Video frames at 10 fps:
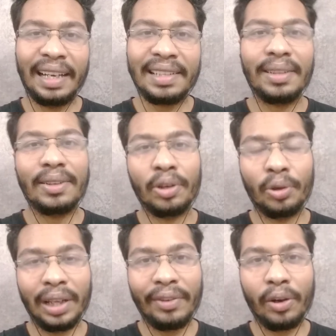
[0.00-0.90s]
Guys, so
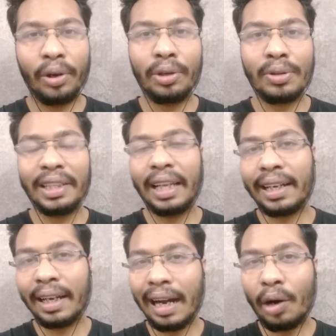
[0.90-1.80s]
today we are going to see
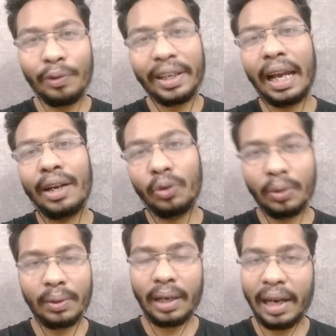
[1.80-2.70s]
that how we can
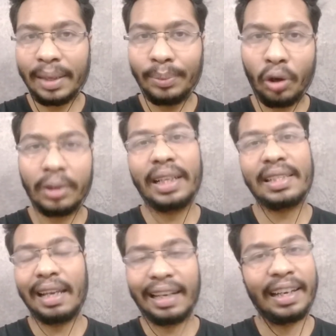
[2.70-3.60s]
do our mock
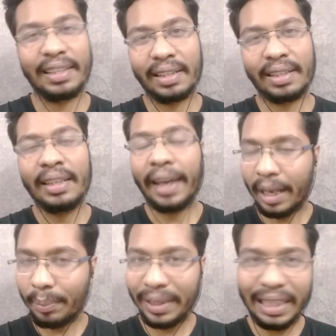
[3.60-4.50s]
test analysis,
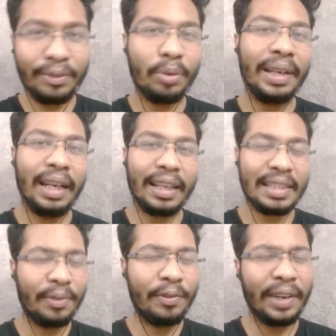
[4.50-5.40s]
and believe you me, it
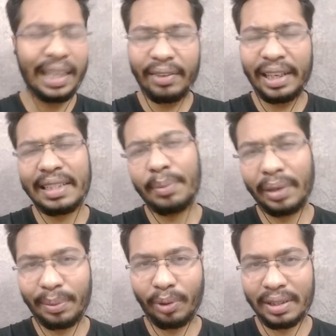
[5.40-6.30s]
is a very, very
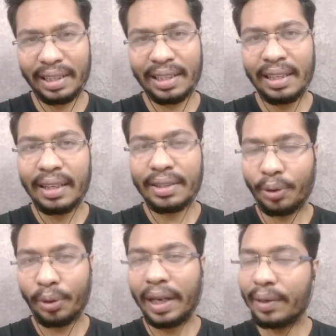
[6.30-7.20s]
simple process,
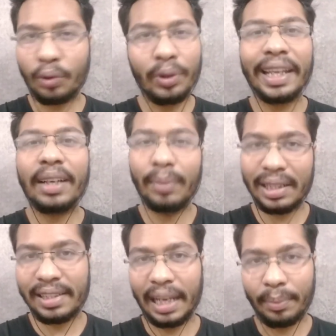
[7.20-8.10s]
so it won't take
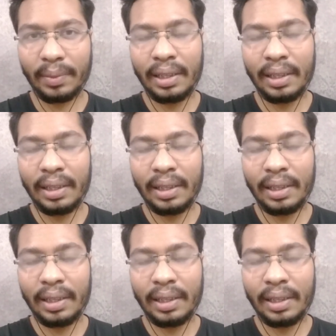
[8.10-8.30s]
much time.